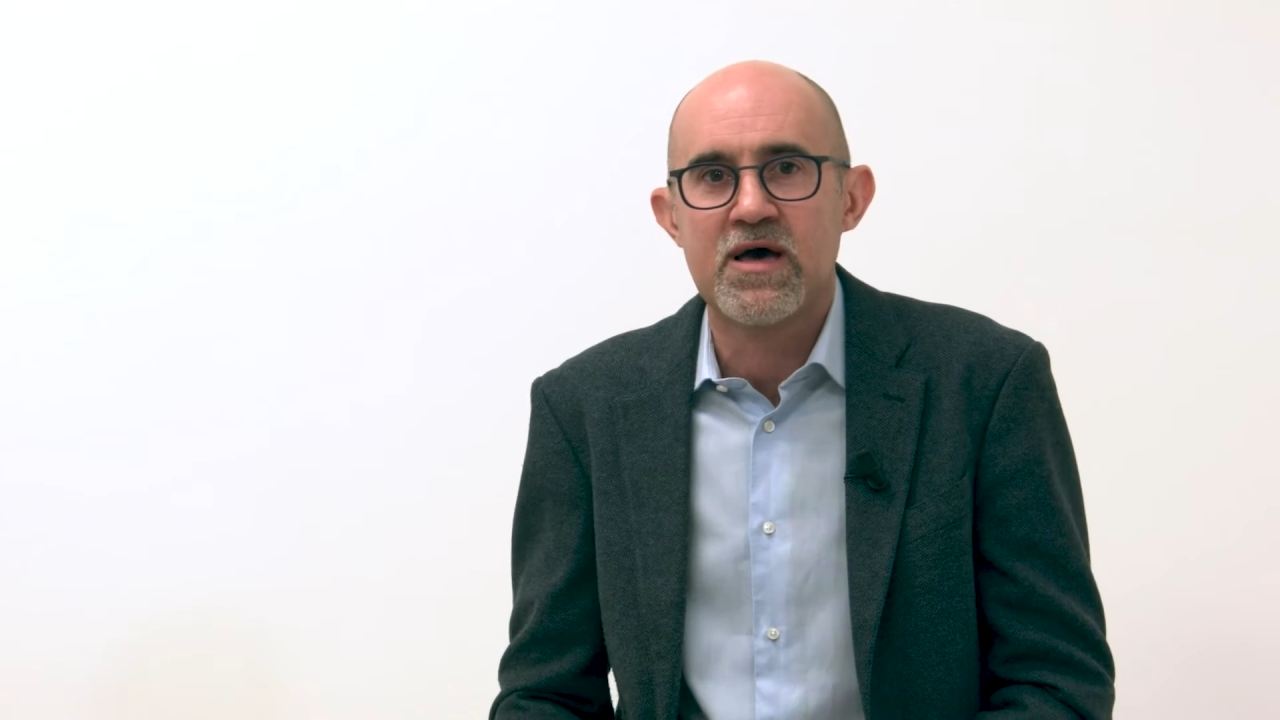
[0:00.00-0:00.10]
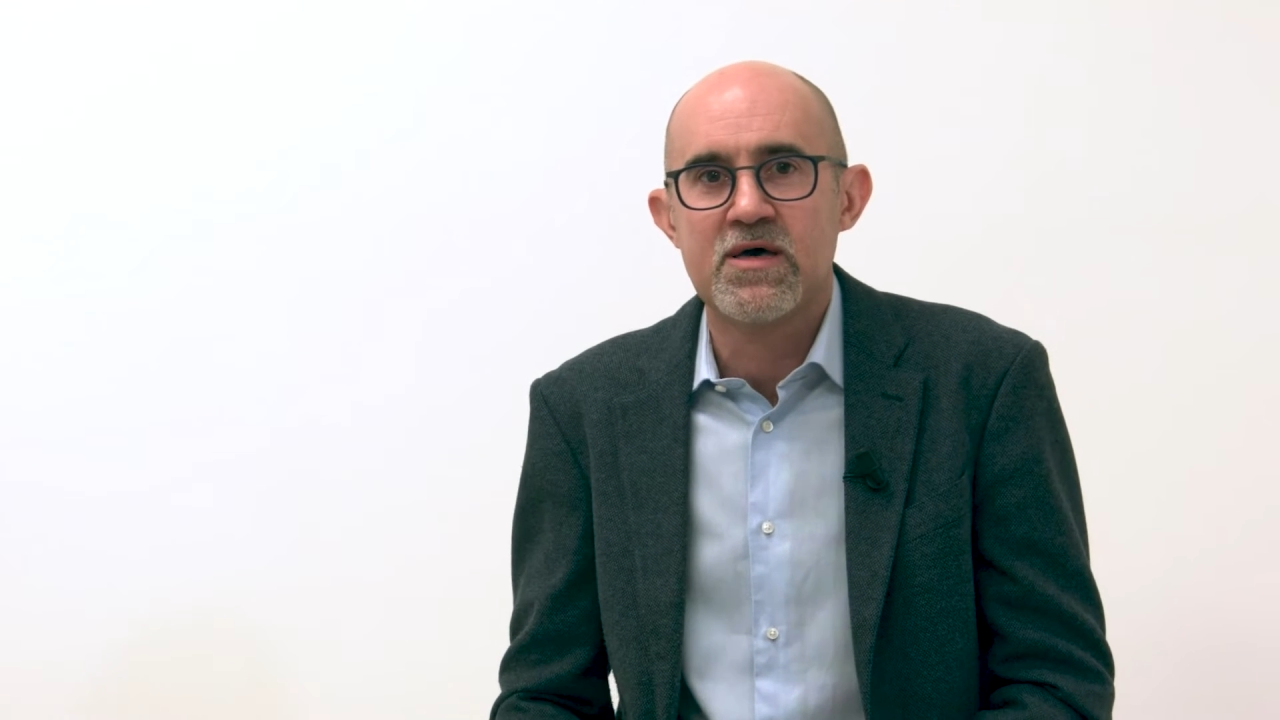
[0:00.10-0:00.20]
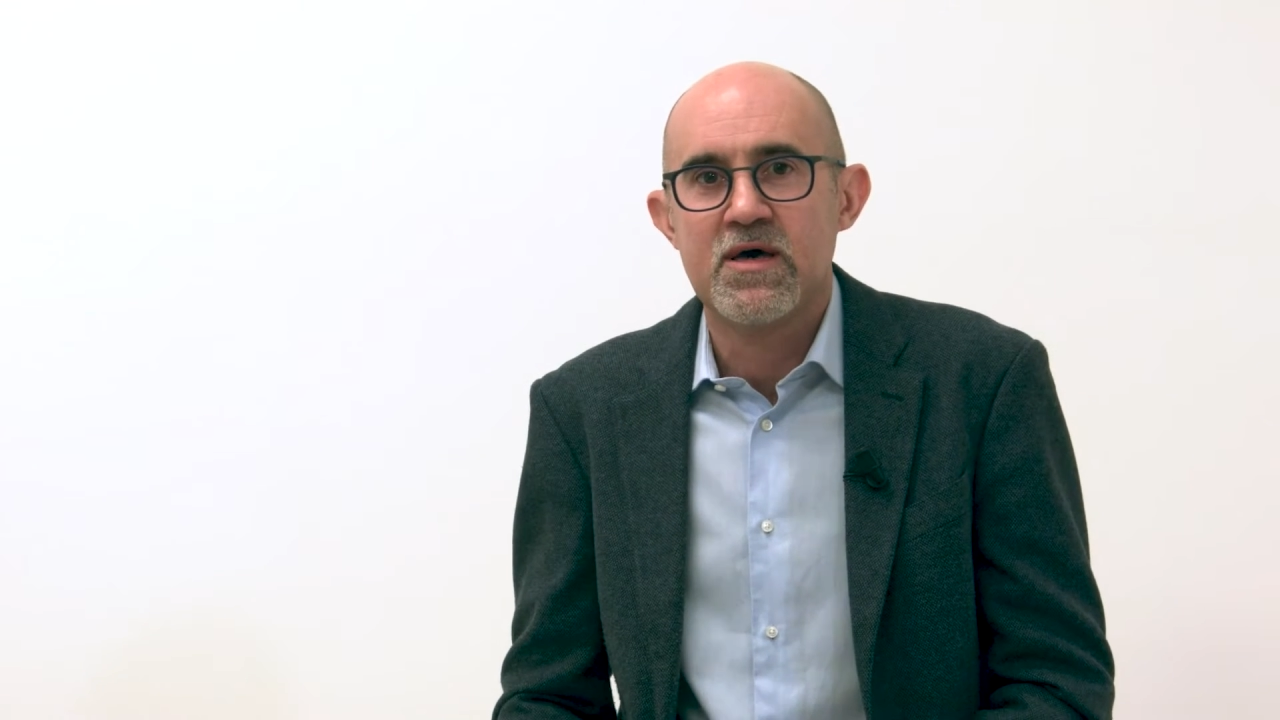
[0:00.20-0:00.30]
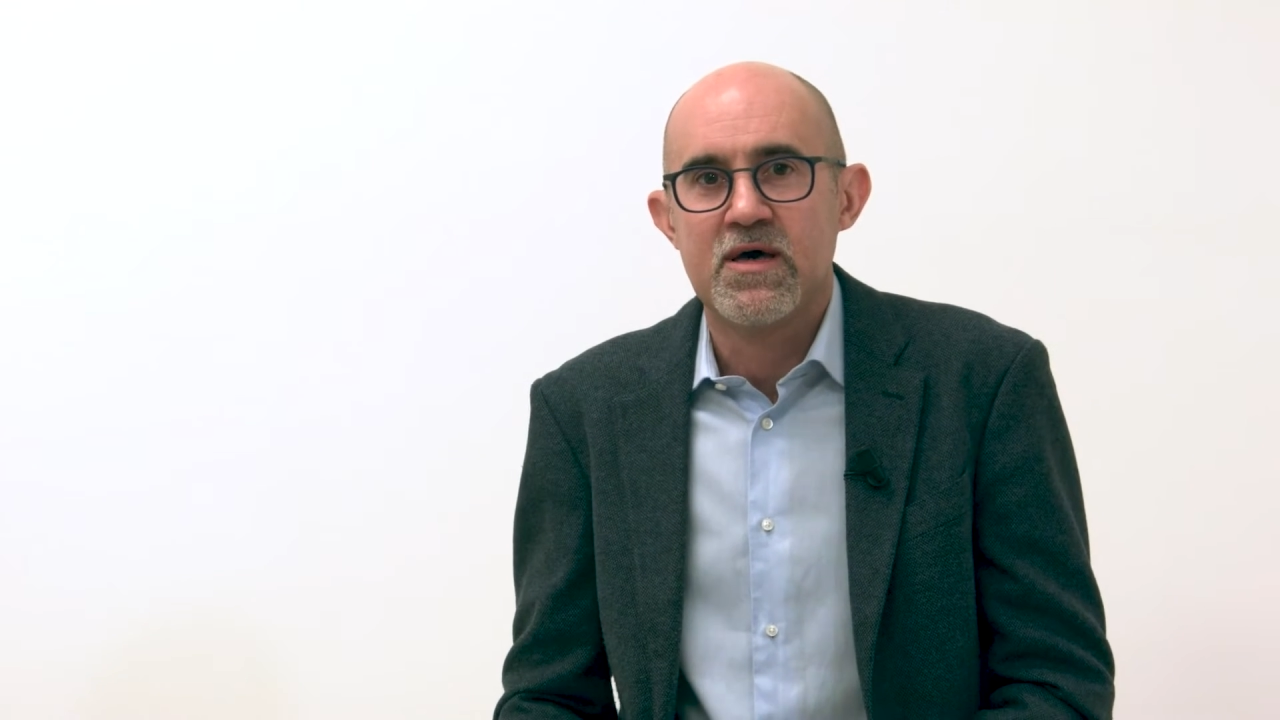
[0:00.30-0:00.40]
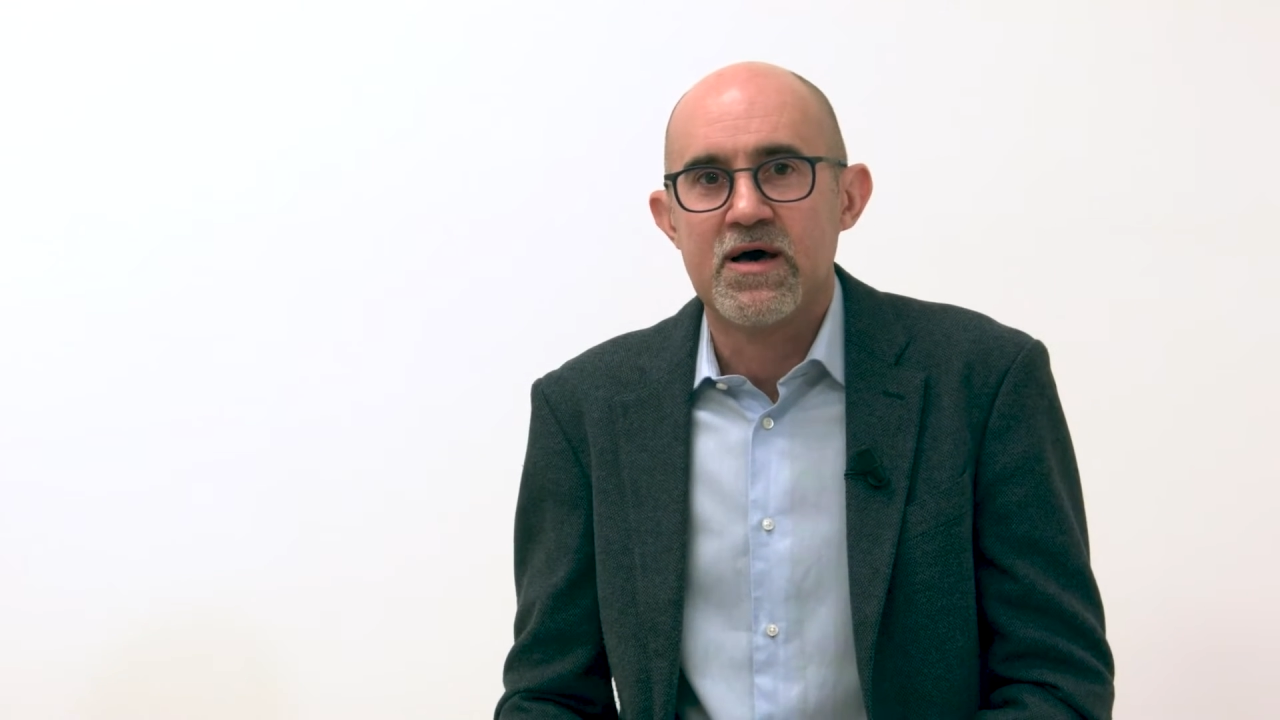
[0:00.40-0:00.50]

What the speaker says: so